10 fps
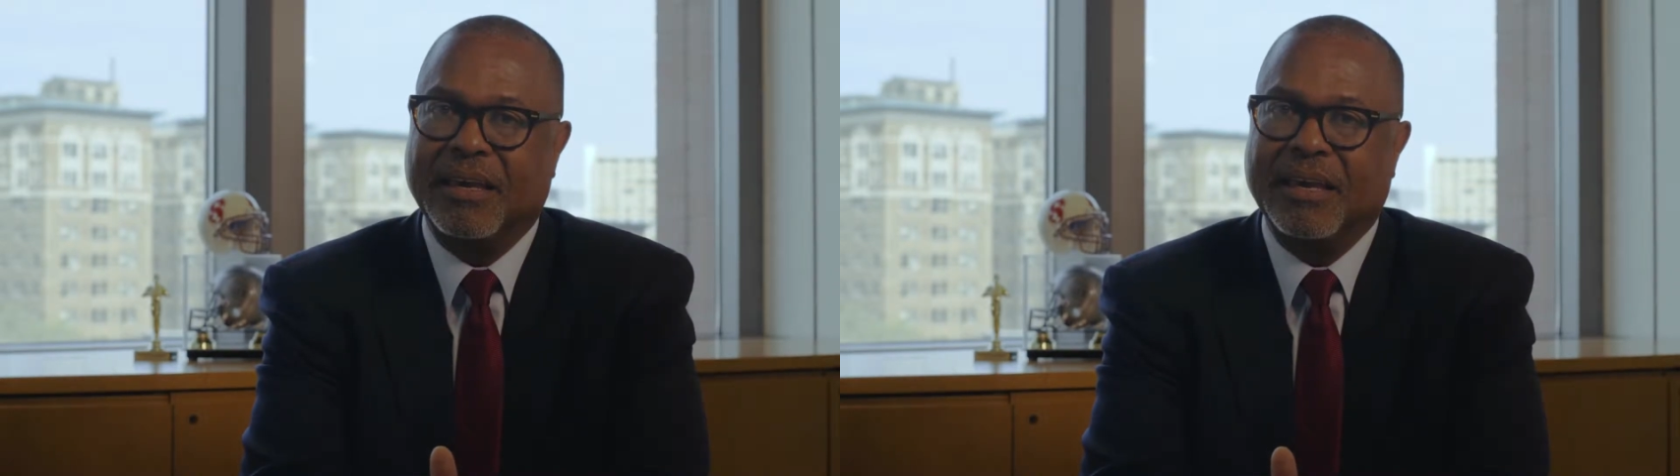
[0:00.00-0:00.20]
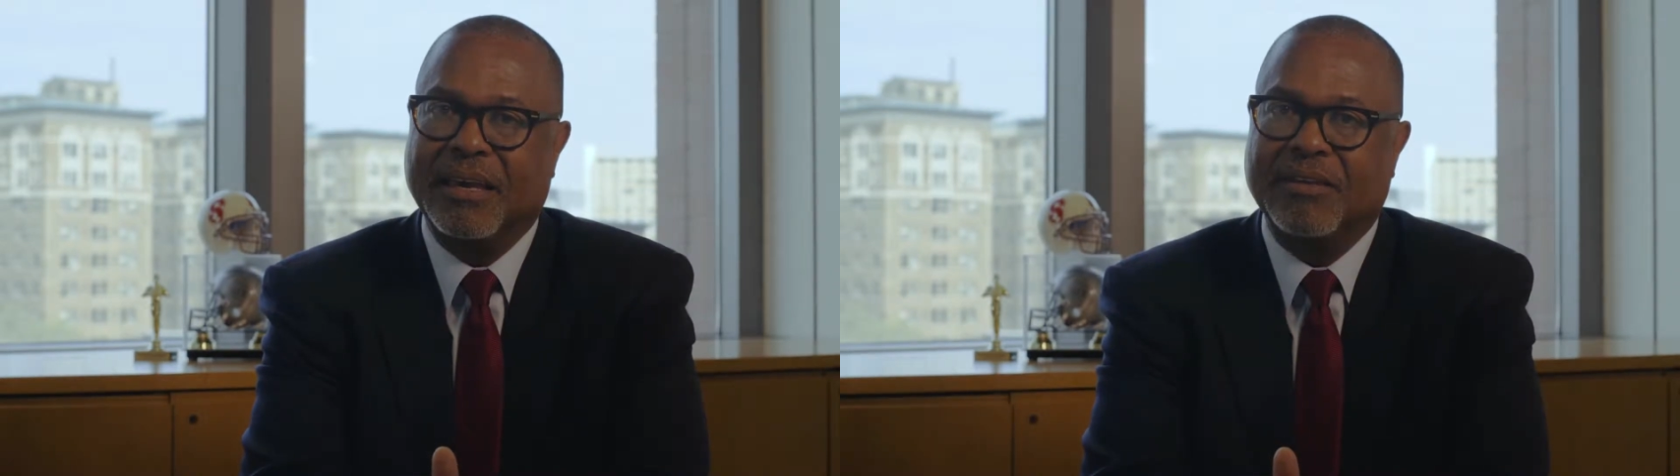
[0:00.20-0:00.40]

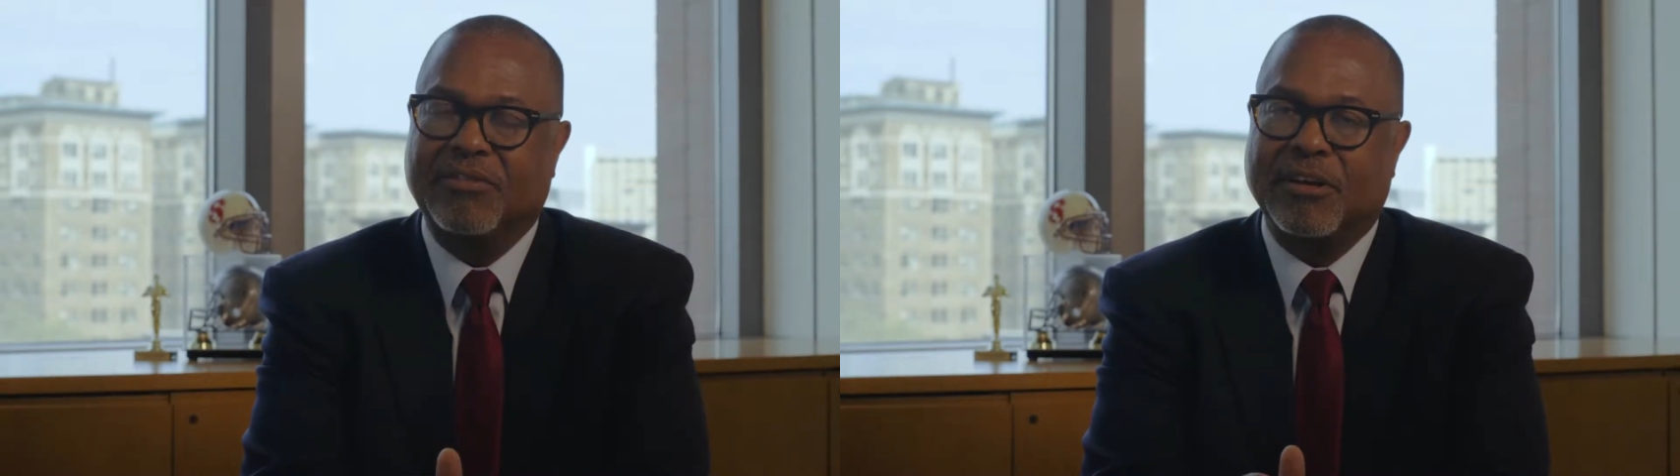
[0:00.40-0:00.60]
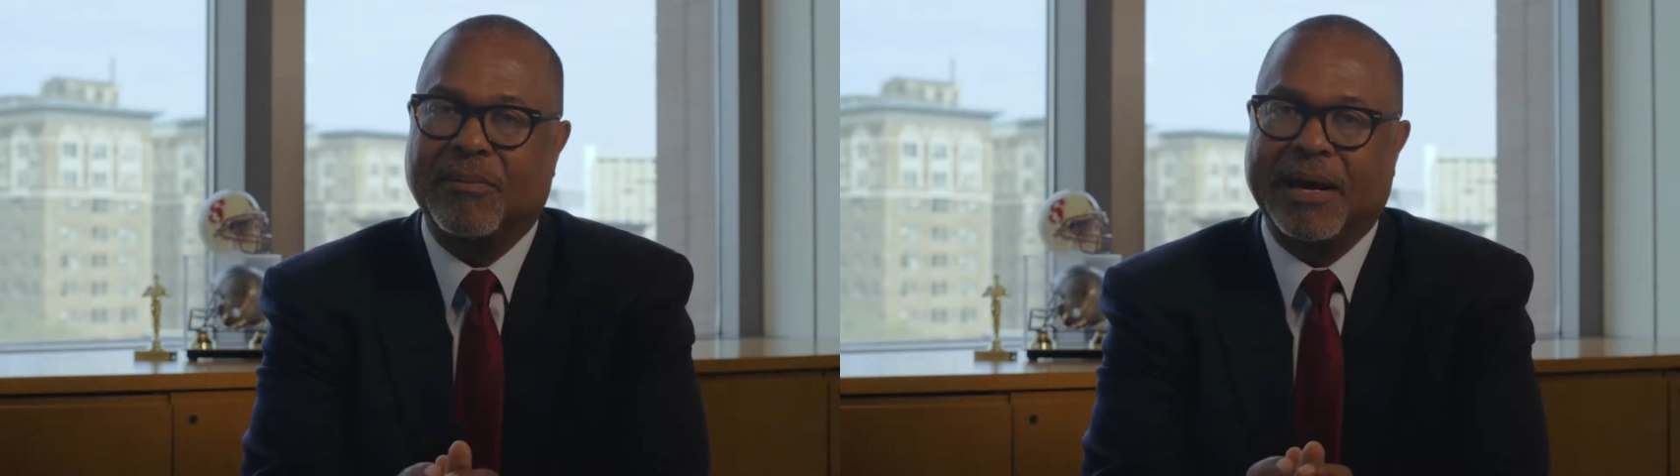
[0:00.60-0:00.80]
is
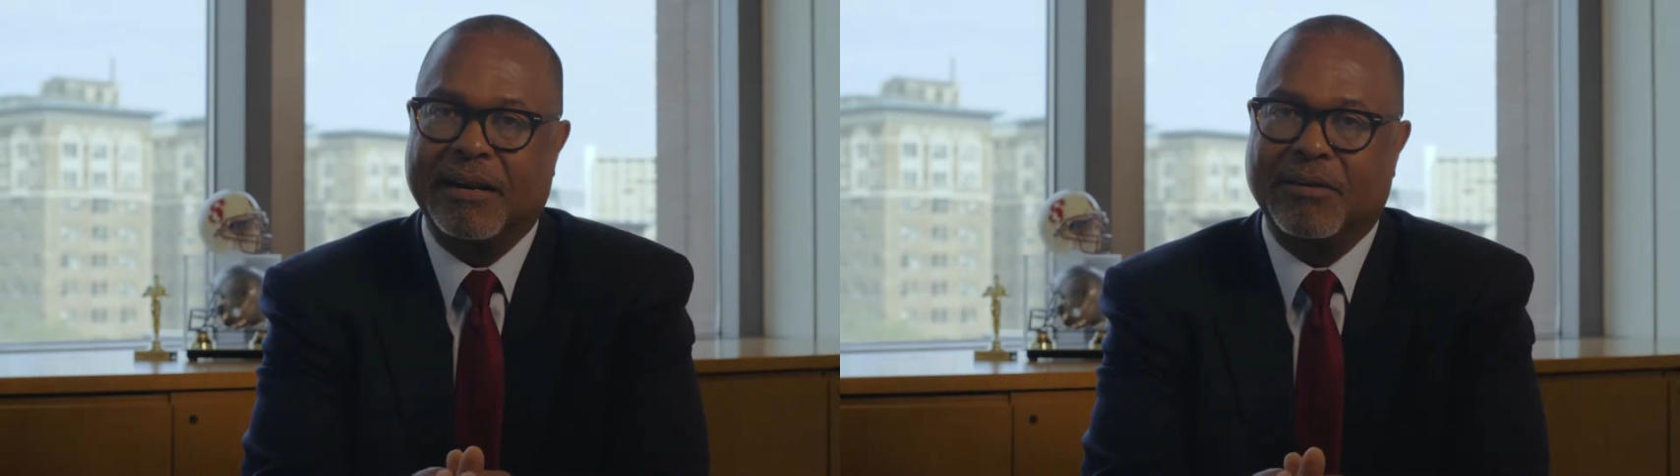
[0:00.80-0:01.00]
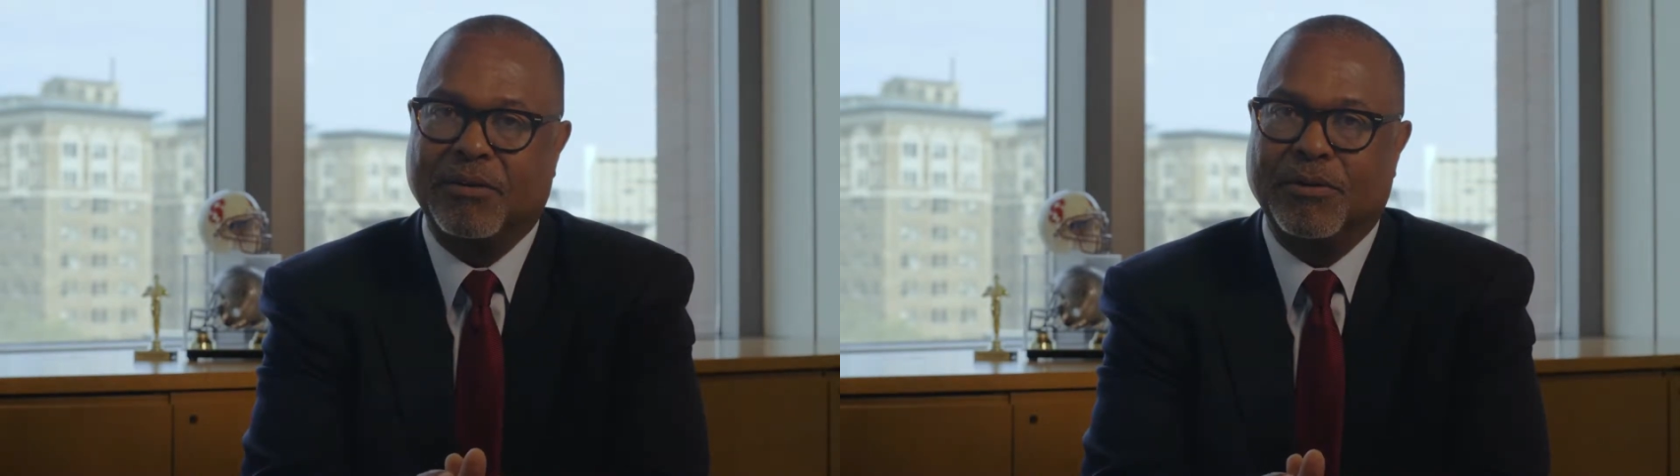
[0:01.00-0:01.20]

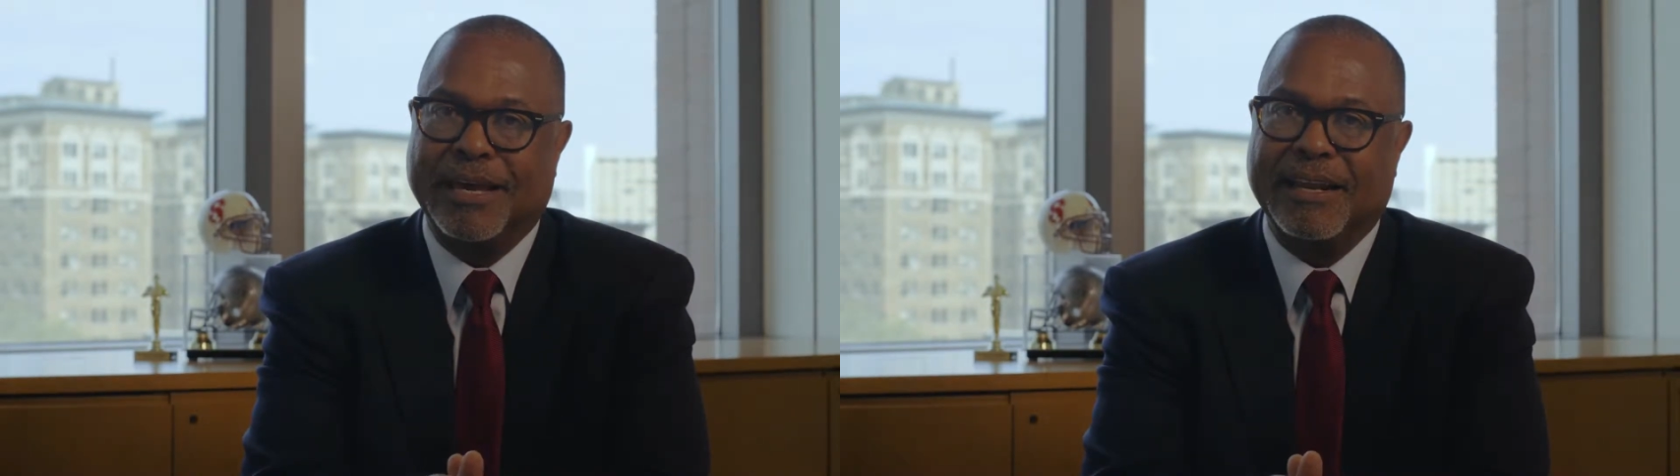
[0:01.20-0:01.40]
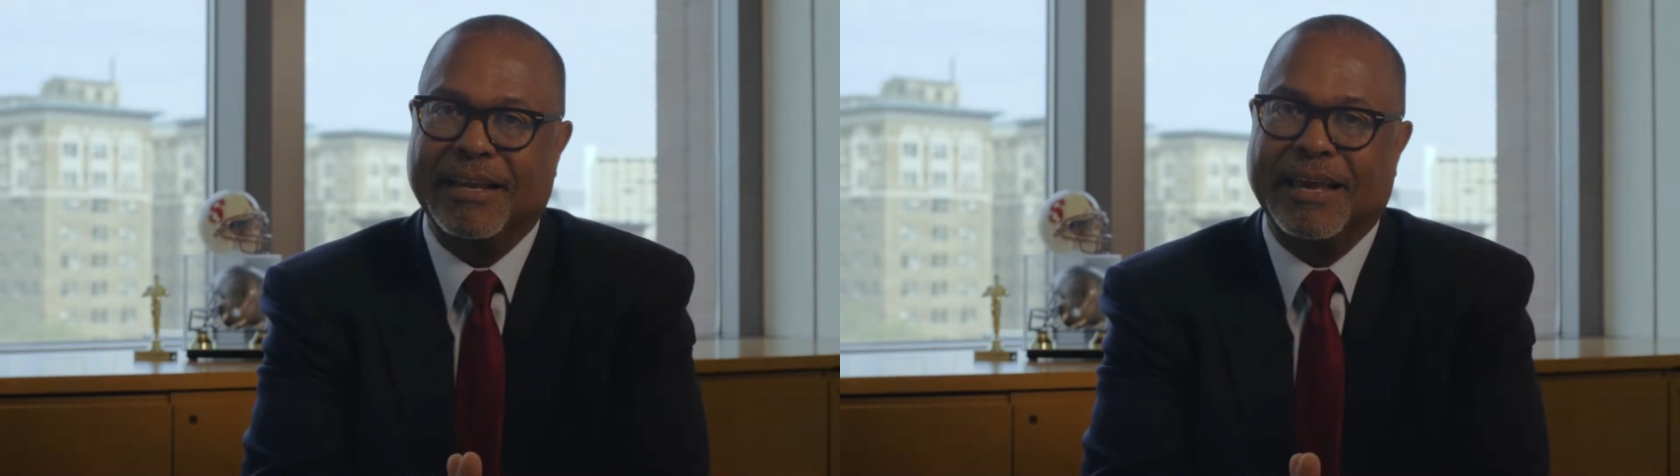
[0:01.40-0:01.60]
somebody do
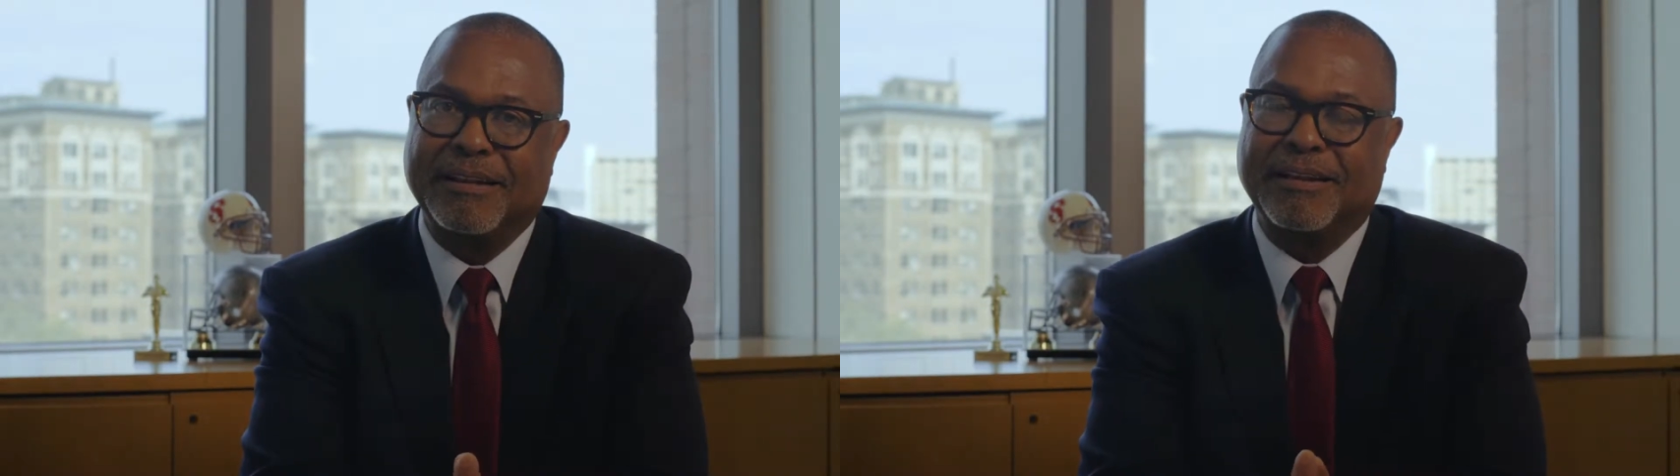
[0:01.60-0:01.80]
that and